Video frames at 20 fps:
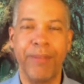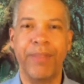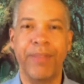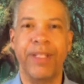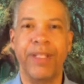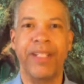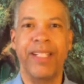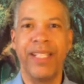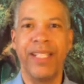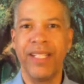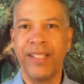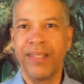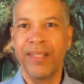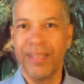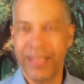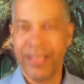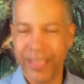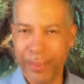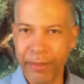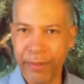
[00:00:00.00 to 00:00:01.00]
But
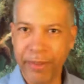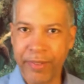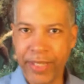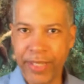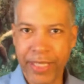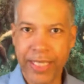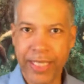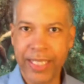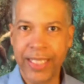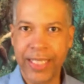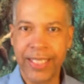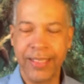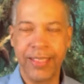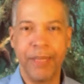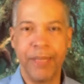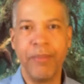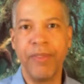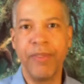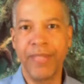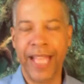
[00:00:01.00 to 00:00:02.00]
some of the things,
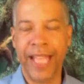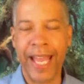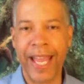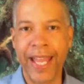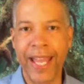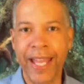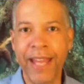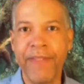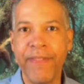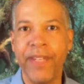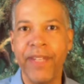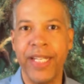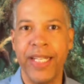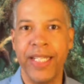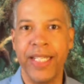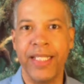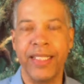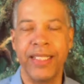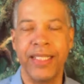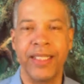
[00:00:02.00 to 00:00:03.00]
some of the
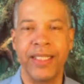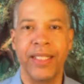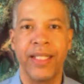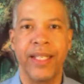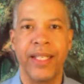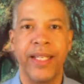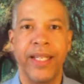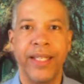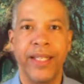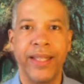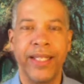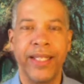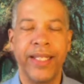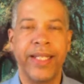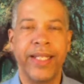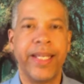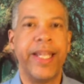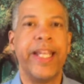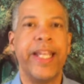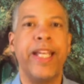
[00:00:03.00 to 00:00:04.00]
heaviness that
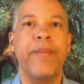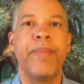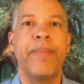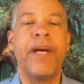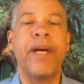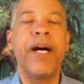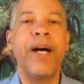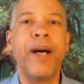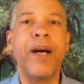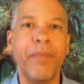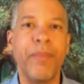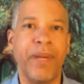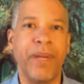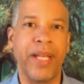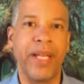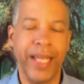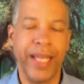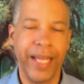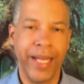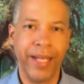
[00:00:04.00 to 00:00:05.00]
came up
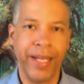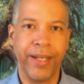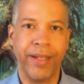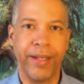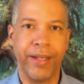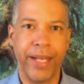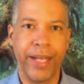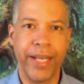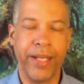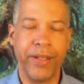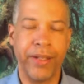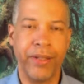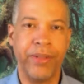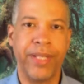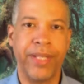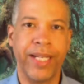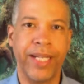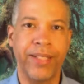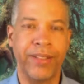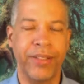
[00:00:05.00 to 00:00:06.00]
in
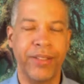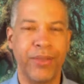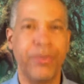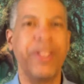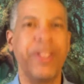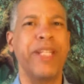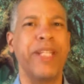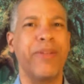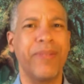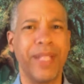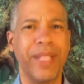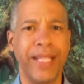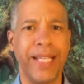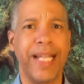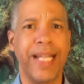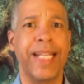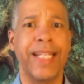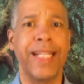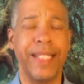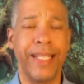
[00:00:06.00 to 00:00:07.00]
2020 really
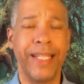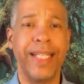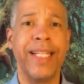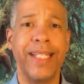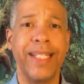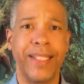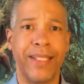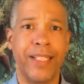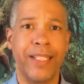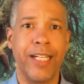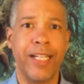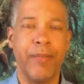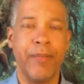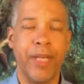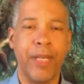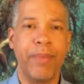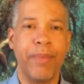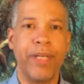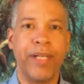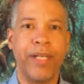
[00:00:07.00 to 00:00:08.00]
kind of needed to come
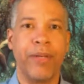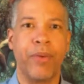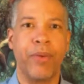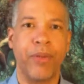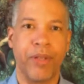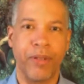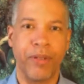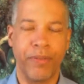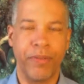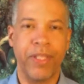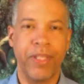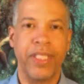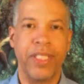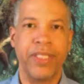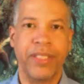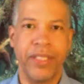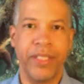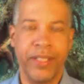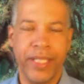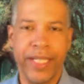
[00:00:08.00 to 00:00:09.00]
up in order for
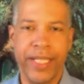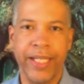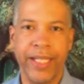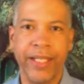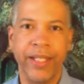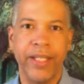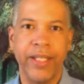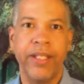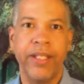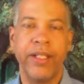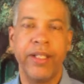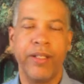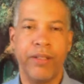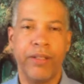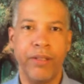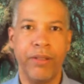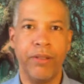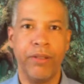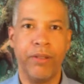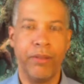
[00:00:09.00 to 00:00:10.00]
us to get
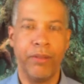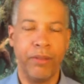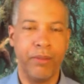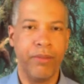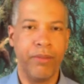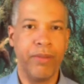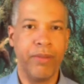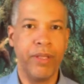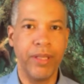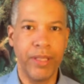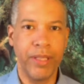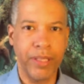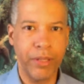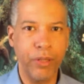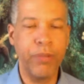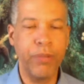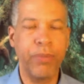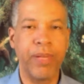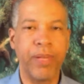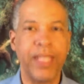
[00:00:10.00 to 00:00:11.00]
to the
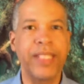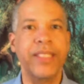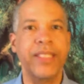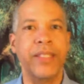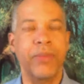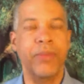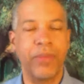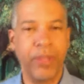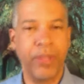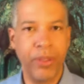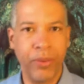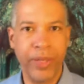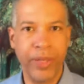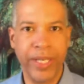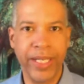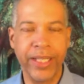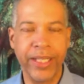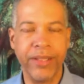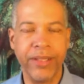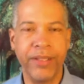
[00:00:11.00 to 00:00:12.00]
new place that we're going
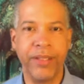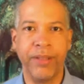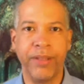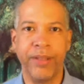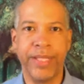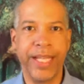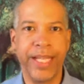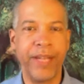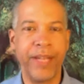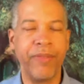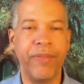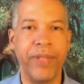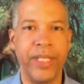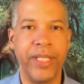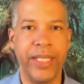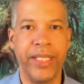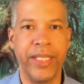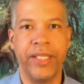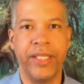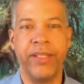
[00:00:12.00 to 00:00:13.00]
into, and that
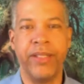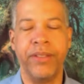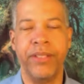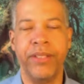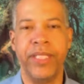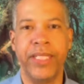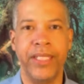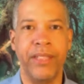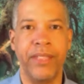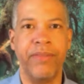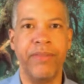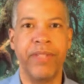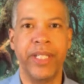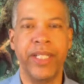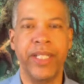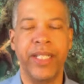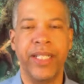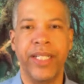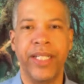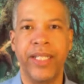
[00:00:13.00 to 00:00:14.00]
really deals
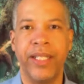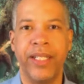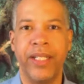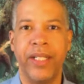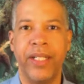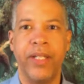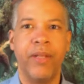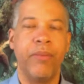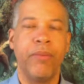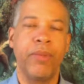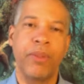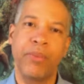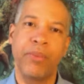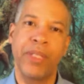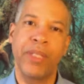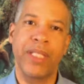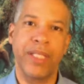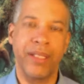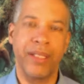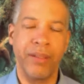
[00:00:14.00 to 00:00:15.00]
significantly with
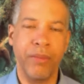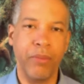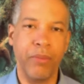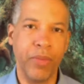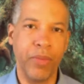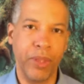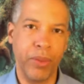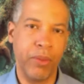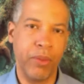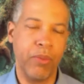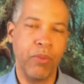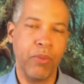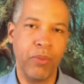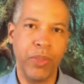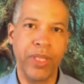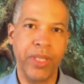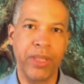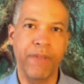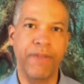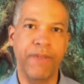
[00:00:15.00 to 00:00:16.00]
what
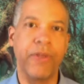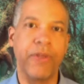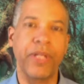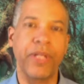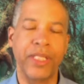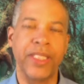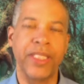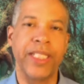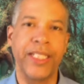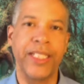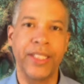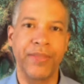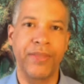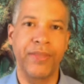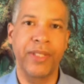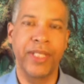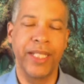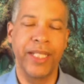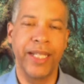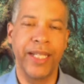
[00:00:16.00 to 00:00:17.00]
the focus is
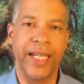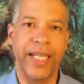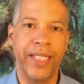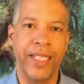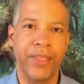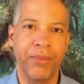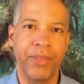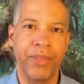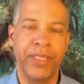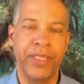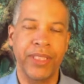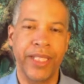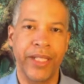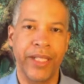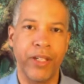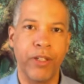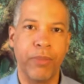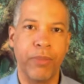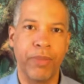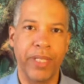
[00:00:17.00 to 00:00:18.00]
for today's Wednesday
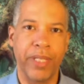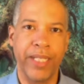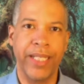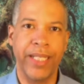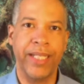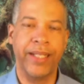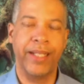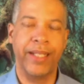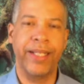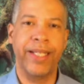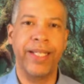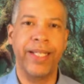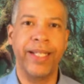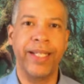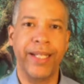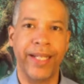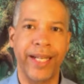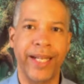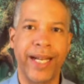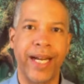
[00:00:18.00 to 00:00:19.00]
Hope and
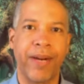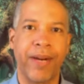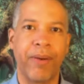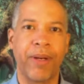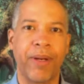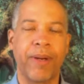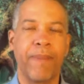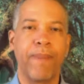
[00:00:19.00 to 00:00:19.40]
Healing Hour.